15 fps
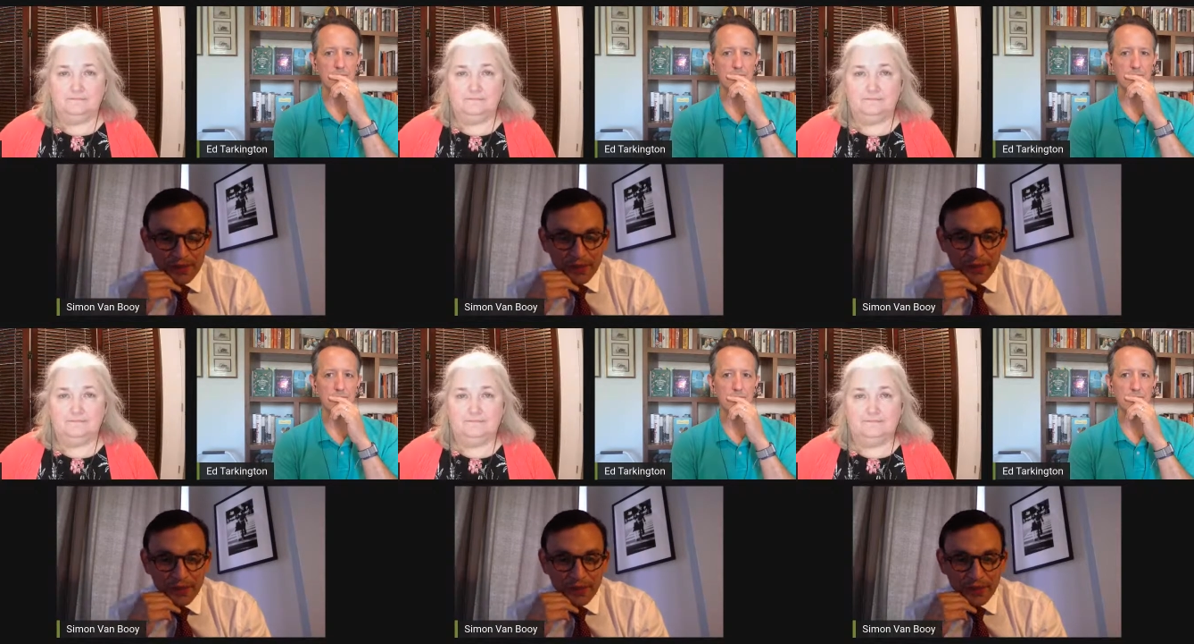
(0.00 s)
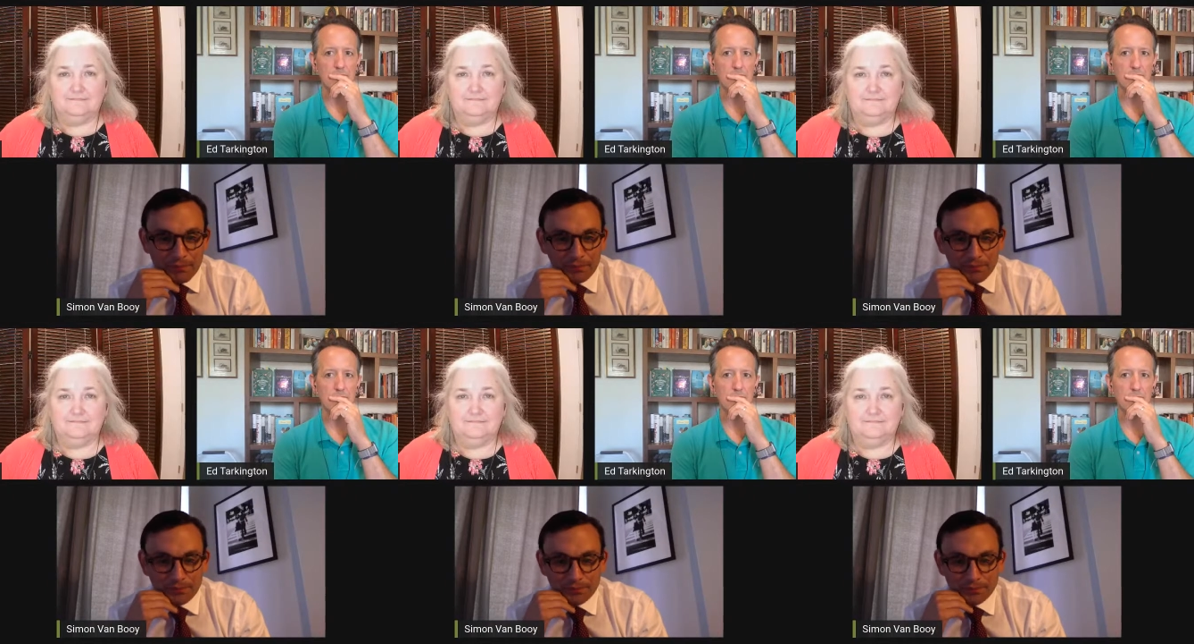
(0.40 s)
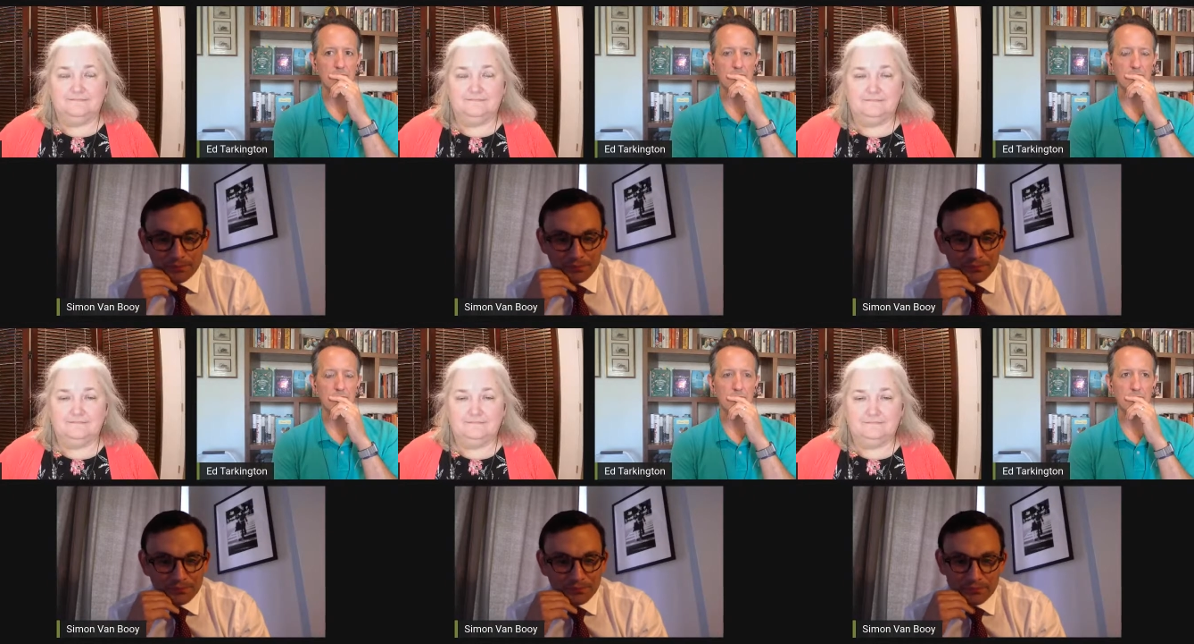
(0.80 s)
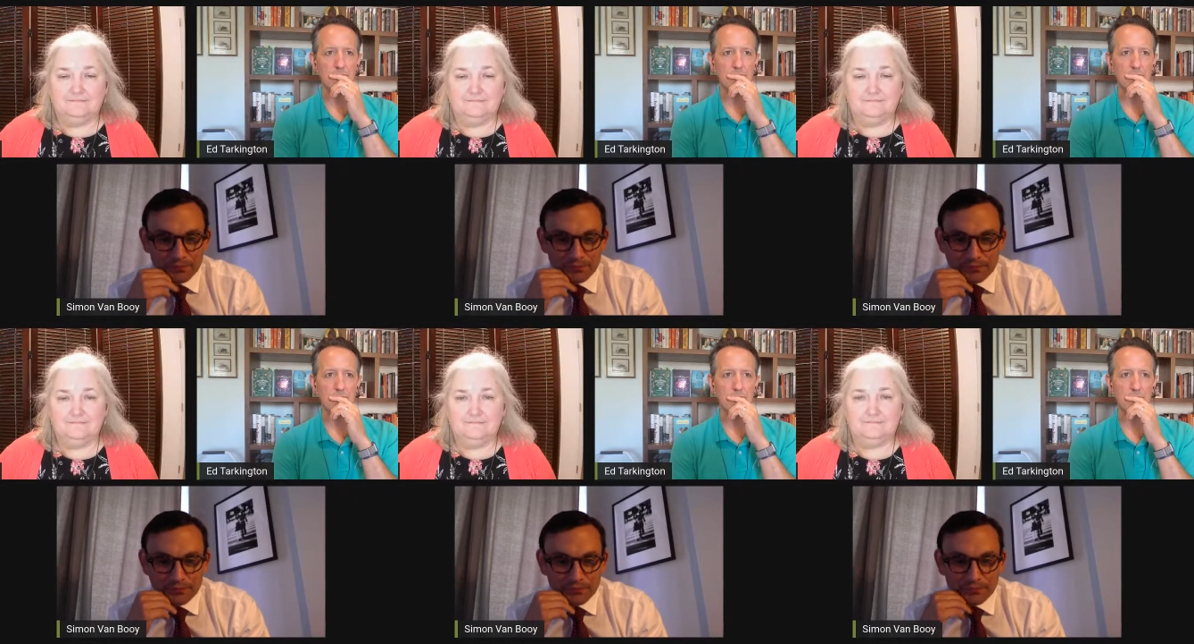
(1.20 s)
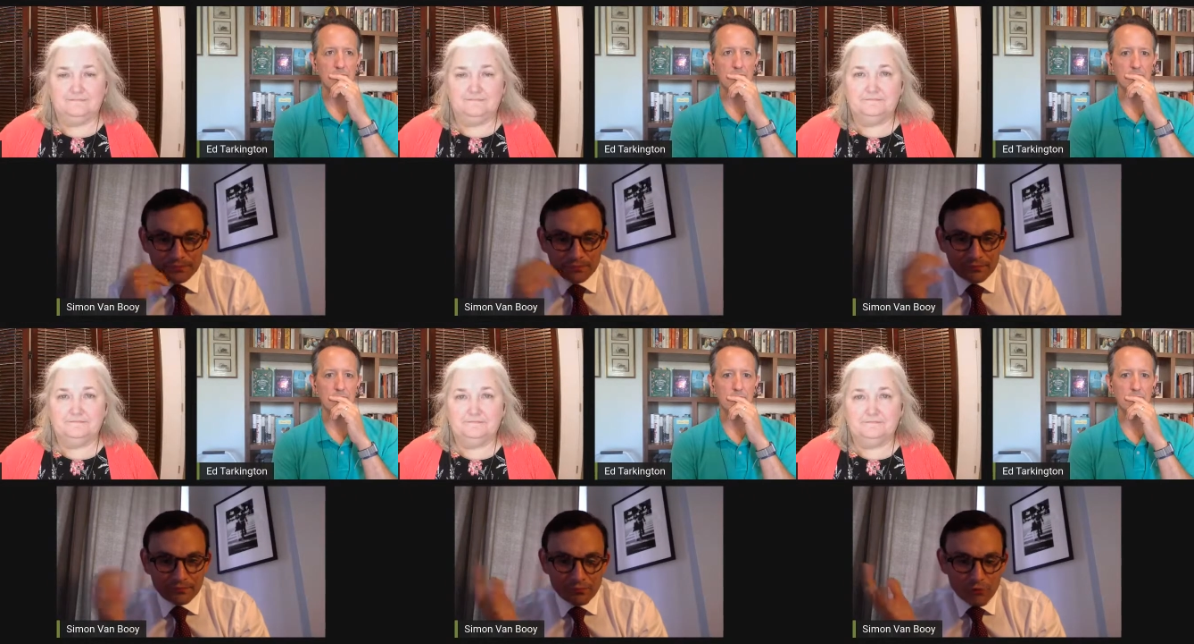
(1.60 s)
Speaker 1: um,
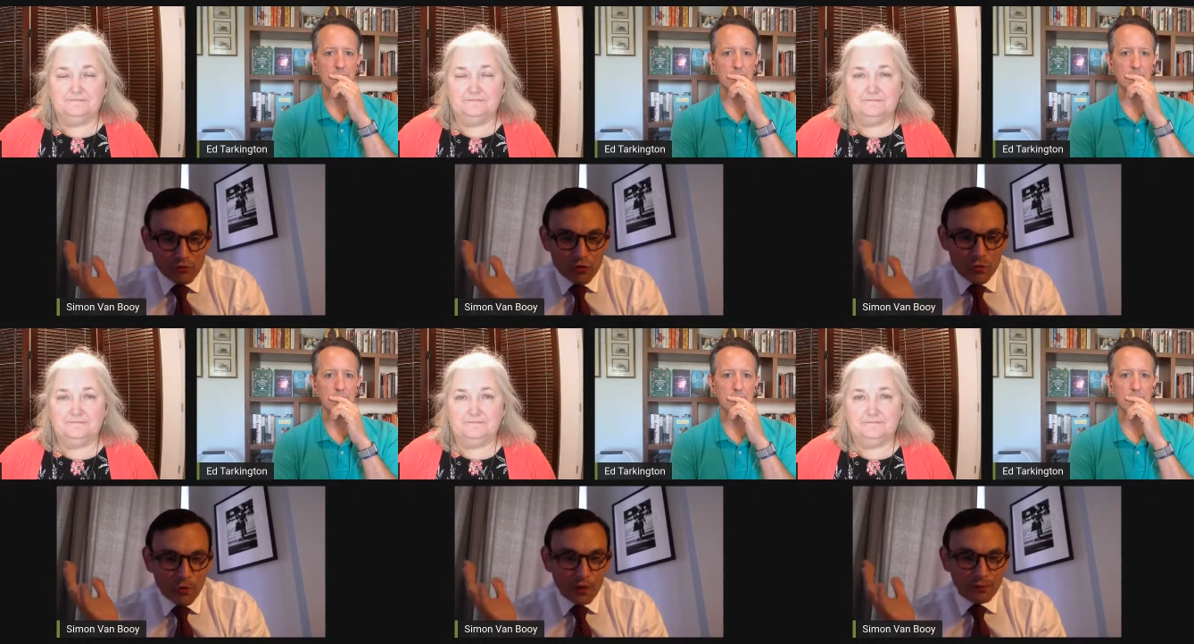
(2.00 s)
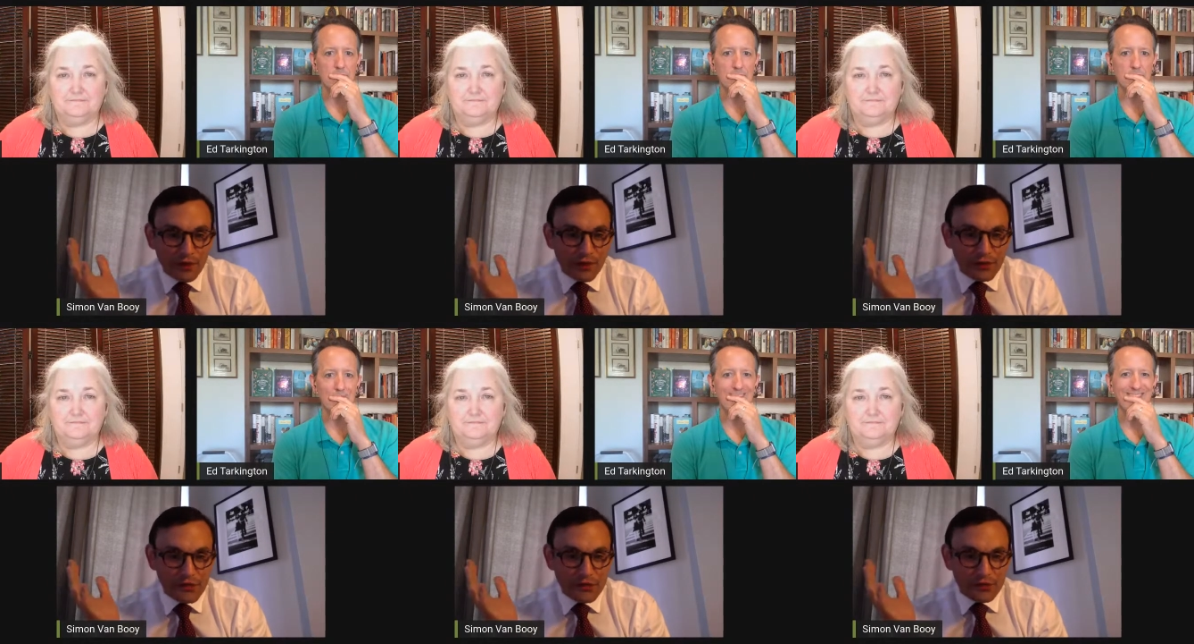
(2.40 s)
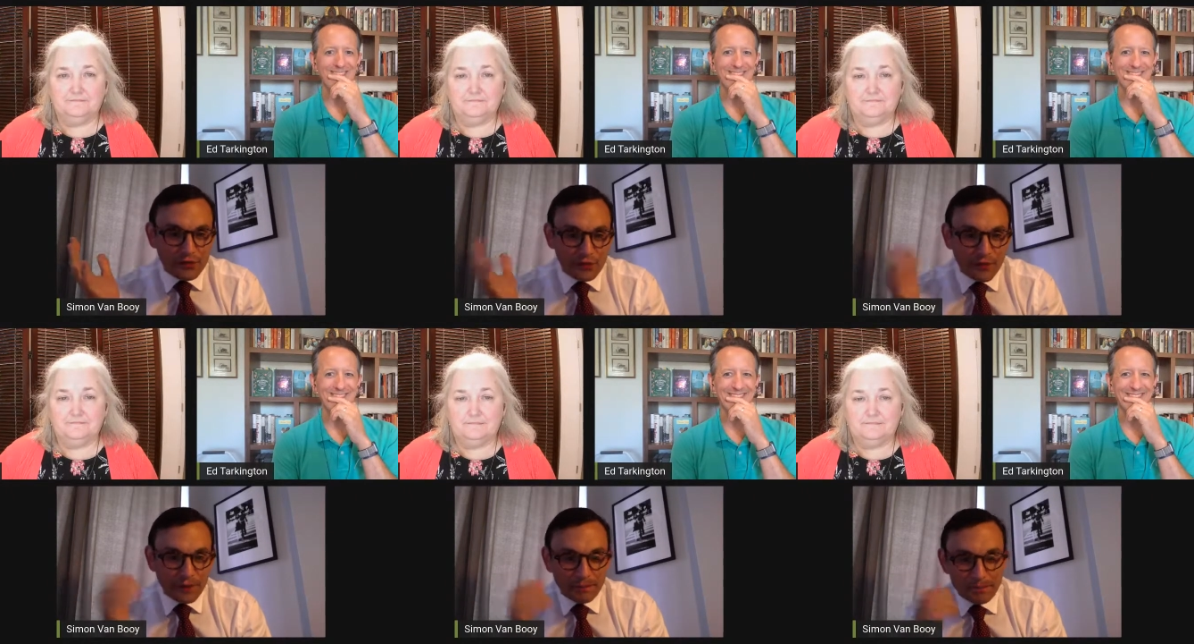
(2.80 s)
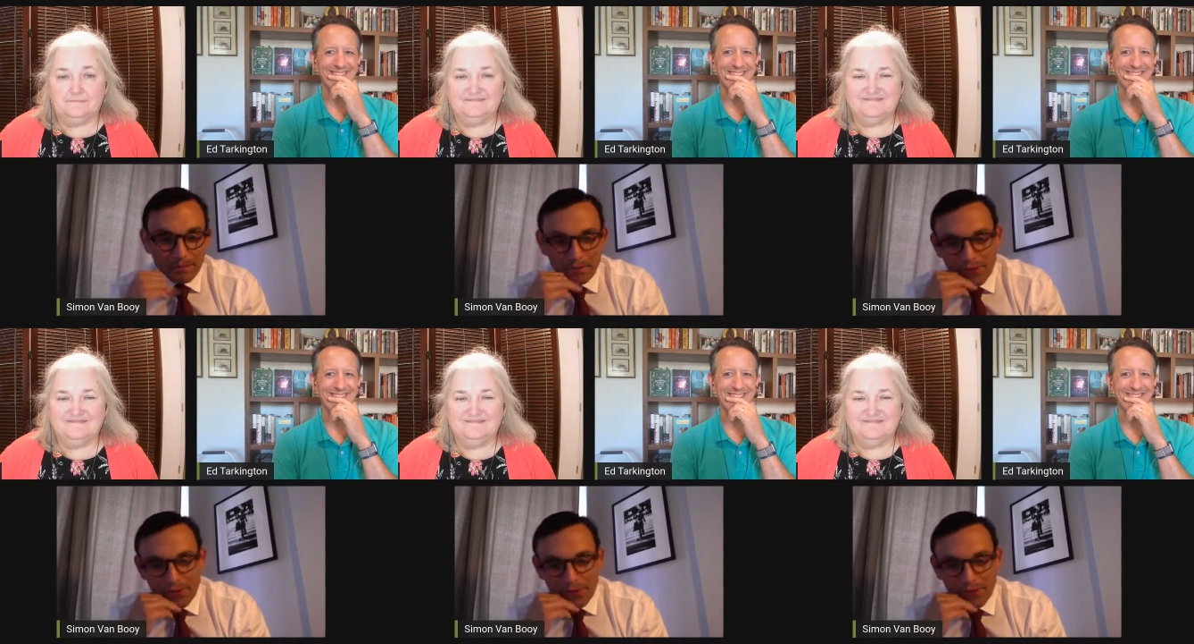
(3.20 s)
rhubarb and custard, right?